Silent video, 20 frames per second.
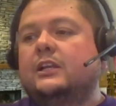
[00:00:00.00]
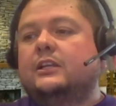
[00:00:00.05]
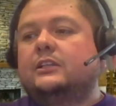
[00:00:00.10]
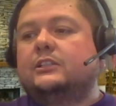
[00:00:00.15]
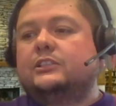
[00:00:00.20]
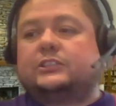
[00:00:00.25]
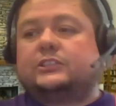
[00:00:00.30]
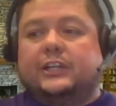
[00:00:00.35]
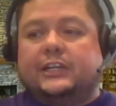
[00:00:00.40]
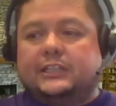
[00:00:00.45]

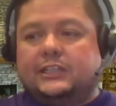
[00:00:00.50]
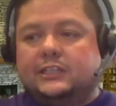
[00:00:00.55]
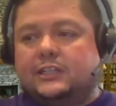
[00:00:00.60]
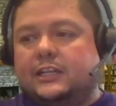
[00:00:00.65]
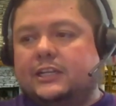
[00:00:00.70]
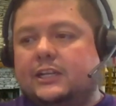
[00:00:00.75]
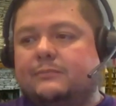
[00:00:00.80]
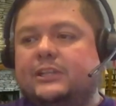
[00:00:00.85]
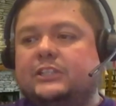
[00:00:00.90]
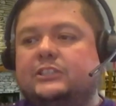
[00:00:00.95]
Study that,
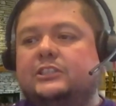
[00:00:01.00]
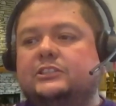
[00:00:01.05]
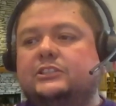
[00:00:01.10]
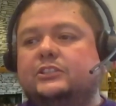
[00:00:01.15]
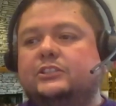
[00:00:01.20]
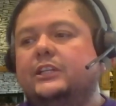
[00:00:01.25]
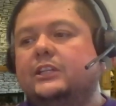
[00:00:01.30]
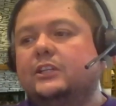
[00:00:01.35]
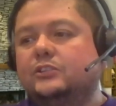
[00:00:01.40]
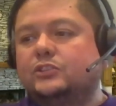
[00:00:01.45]
like I mentioned,
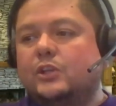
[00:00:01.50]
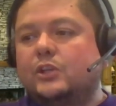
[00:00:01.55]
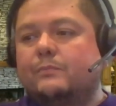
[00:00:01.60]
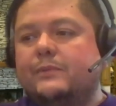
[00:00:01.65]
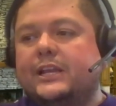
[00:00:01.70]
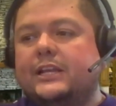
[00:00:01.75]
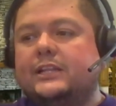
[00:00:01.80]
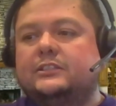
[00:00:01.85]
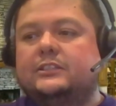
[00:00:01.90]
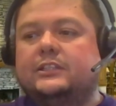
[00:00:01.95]
study those
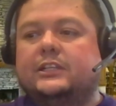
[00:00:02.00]
domains